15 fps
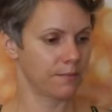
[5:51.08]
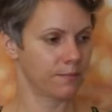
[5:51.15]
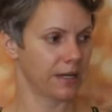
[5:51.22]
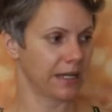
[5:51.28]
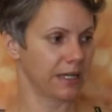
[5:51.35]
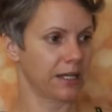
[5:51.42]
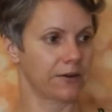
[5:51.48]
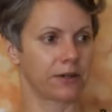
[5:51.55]

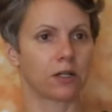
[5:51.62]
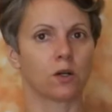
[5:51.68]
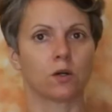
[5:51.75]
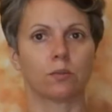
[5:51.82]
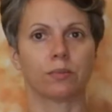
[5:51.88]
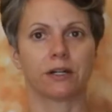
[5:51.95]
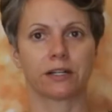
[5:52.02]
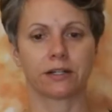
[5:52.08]
my
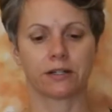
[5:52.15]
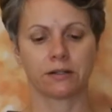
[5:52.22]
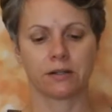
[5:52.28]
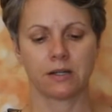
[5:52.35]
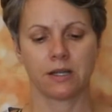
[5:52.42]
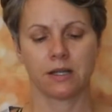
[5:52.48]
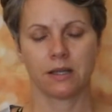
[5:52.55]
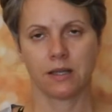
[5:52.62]
Kerrygold
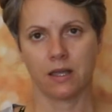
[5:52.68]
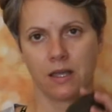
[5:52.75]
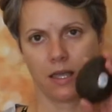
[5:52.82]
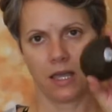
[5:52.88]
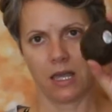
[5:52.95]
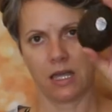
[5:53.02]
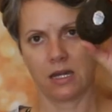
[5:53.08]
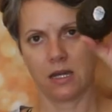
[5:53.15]
butter,
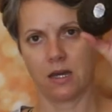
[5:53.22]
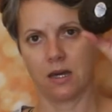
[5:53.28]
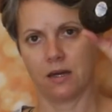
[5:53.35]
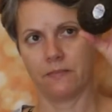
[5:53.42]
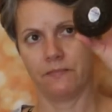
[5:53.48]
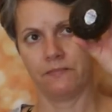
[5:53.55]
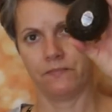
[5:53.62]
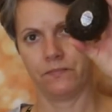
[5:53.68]
and
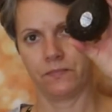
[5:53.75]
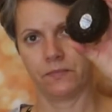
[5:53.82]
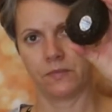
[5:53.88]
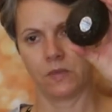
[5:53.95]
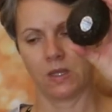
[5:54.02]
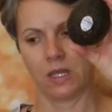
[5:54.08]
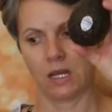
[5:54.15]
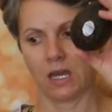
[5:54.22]

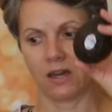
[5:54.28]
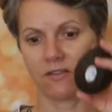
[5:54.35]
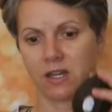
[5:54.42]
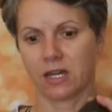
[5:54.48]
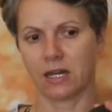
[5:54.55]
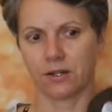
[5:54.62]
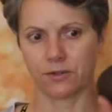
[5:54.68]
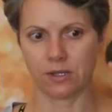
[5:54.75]
an
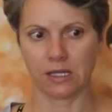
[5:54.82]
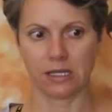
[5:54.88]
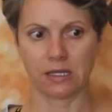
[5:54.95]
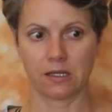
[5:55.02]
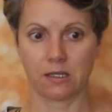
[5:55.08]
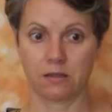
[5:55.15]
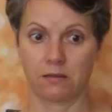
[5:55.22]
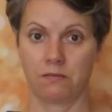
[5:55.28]
avocado.
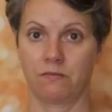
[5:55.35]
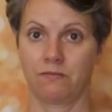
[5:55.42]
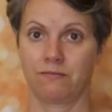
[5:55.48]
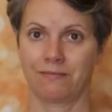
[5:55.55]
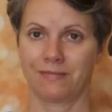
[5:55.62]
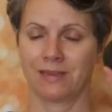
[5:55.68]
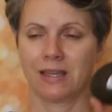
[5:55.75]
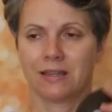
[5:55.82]
Like,
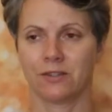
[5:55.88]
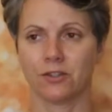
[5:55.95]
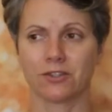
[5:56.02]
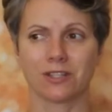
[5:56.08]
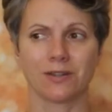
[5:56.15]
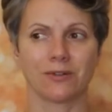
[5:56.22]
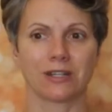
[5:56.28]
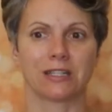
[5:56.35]

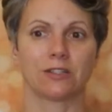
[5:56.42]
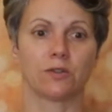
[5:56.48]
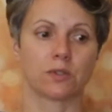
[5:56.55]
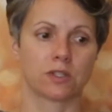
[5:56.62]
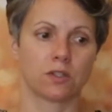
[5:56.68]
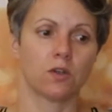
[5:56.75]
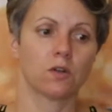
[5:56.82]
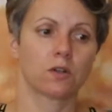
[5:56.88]
usually what I do
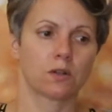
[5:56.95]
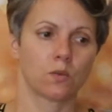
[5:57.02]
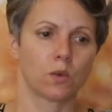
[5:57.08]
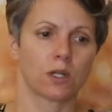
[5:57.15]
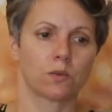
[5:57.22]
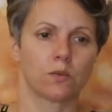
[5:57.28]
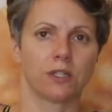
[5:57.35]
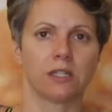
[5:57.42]
is yogurt
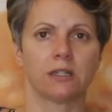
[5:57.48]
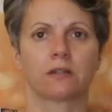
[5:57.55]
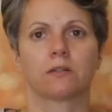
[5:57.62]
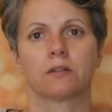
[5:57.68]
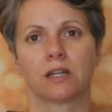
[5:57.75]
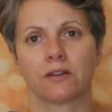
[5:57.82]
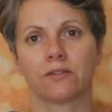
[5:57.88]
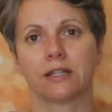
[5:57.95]
1 week
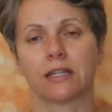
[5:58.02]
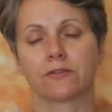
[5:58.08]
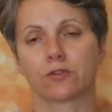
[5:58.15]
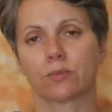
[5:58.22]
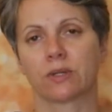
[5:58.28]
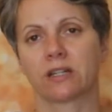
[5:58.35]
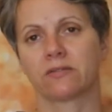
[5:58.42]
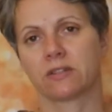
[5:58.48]
every day
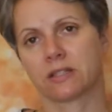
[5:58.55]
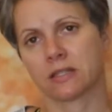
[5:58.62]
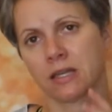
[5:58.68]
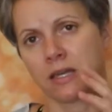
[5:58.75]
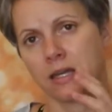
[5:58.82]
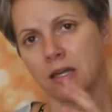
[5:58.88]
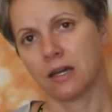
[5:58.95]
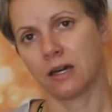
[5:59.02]
for breakfast,
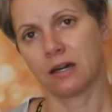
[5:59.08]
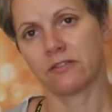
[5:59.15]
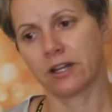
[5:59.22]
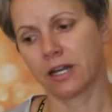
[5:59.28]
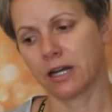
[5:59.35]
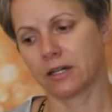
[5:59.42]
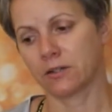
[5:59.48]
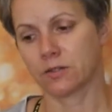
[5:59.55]

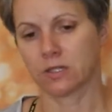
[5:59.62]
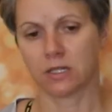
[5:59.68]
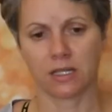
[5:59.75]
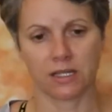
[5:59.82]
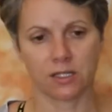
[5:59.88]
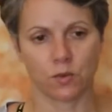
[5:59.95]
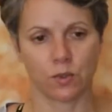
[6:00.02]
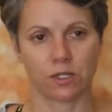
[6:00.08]
avocados the
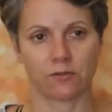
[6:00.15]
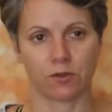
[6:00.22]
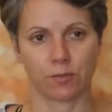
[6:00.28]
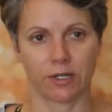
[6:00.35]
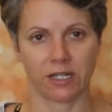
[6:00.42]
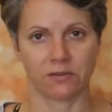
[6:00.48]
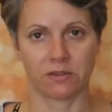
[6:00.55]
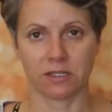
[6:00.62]
next week for
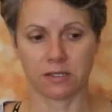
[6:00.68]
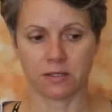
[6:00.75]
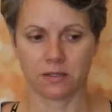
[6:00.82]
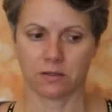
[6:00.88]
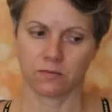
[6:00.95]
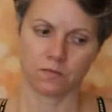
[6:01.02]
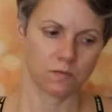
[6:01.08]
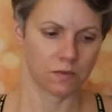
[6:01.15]

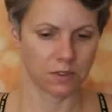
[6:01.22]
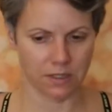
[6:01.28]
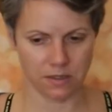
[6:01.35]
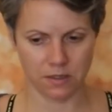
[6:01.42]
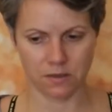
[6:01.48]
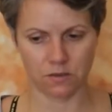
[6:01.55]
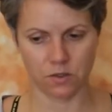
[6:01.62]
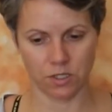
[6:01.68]
breakfast.
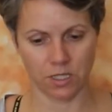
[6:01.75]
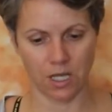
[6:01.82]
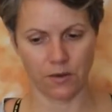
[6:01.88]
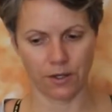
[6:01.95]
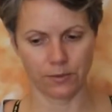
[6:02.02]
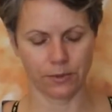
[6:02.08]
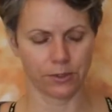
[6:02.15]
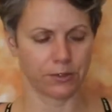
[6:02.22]
That's just how
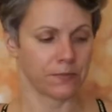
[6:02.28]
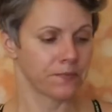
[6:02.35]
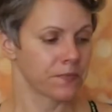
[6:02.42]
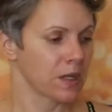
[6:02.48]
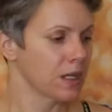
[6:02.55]
I roll.